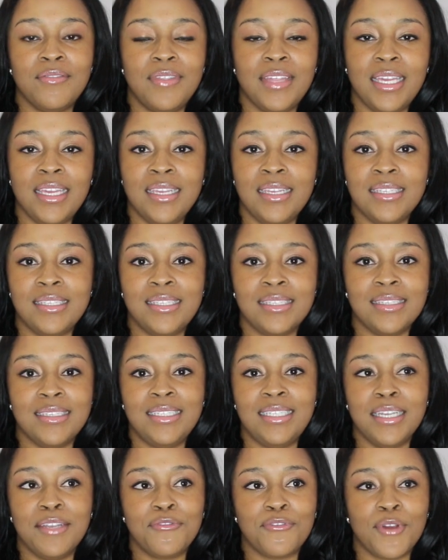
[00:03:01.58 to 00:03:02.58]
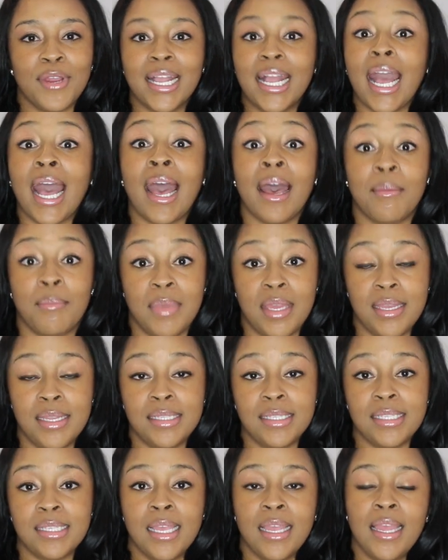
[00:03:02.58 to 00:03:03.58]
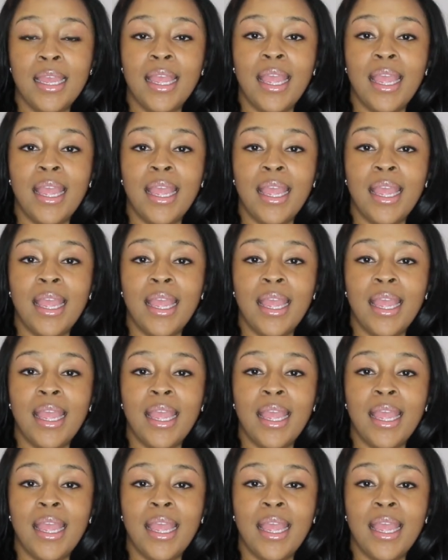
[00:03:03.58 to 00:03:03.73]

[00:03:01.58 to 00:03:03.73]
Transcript: of these different comments.